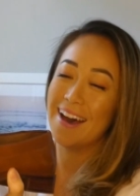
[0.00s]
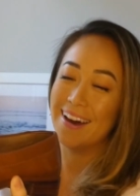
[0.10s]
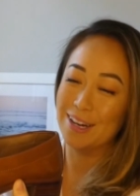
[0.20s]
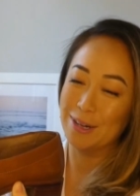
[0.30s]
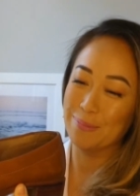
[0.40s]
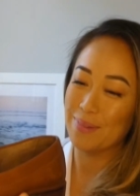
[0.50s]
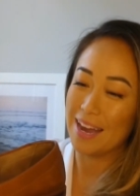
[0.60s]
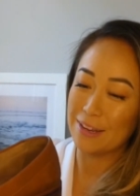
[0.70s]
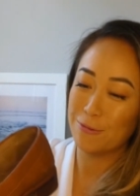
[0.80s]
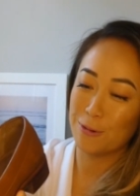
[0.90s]
Um,
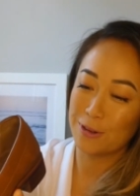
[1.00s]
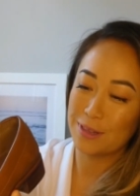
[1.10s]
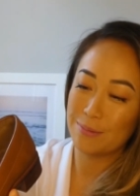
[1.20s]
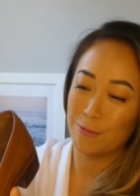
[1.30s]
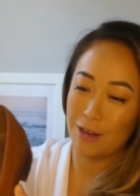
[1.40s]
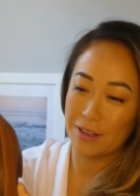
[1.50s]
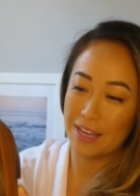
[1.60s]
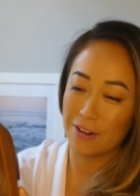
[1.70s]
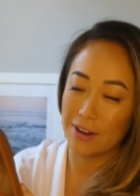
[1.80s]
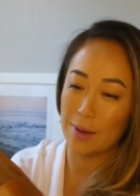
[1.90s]
I've worn them while
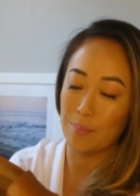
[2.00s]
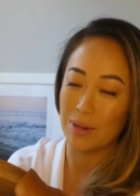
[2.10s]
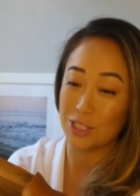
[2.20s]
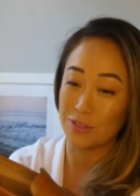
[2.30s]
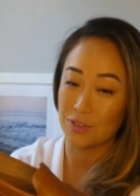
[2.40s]
carrying a bunch